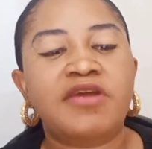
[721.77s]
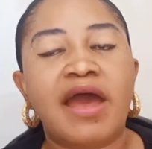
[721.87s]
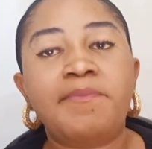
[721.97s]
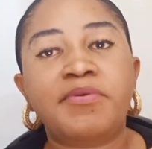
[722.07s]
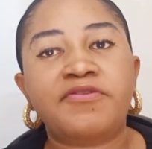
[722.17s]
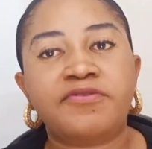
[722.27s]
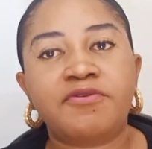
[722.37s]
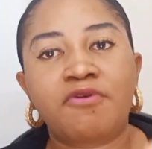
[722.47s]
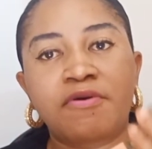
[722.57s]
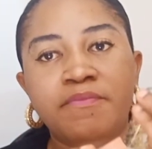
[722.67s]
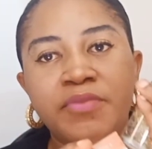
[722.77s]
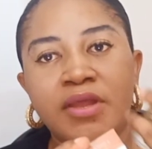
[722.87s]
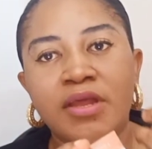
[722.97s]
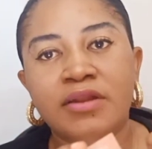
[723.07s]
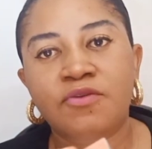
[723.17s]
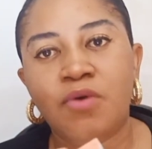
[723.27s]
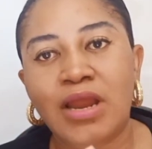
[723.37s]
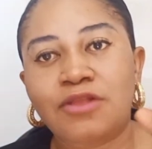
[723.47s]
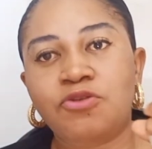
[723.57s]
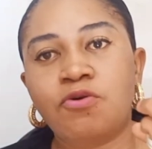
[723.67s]
VIP Serum. The
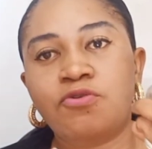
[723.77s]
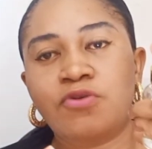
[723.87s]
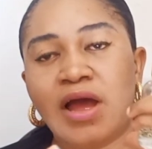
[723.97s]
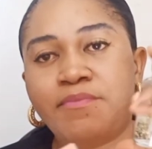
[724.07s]
one I told